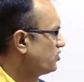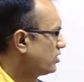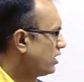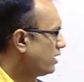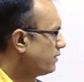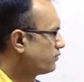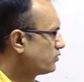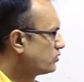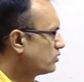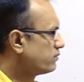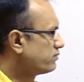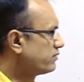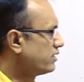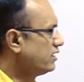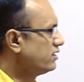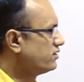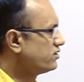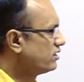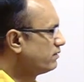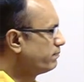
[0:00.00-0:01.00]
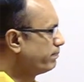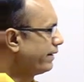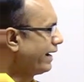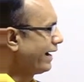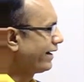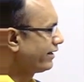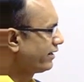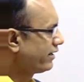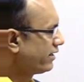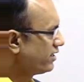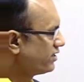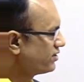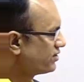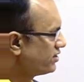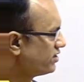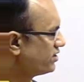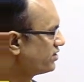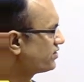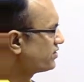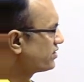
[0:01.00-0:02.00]
types of cultural
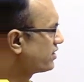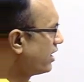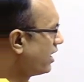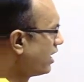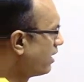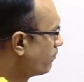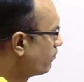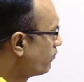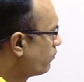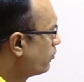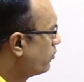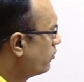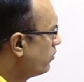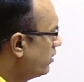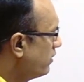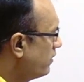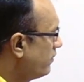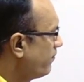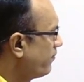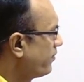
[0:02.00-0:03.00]
practices harmful